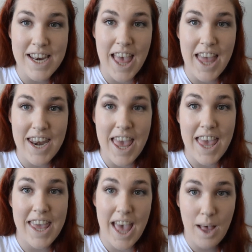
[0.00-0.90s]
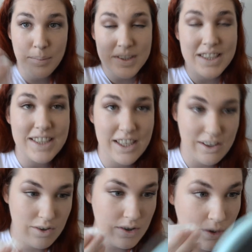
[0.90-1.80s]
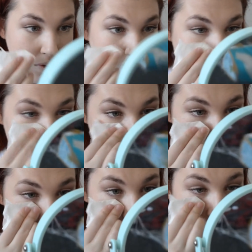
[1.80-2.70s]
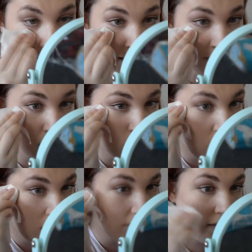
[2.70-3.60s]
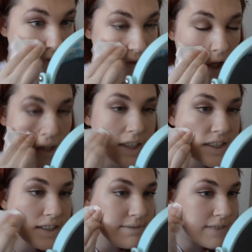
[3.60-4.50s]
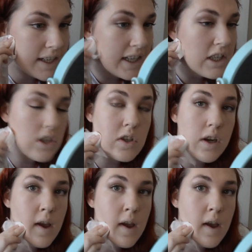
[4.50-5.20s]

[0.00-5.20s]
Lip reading: and it helps clear those lines out to kind of give you more of a flawless finish.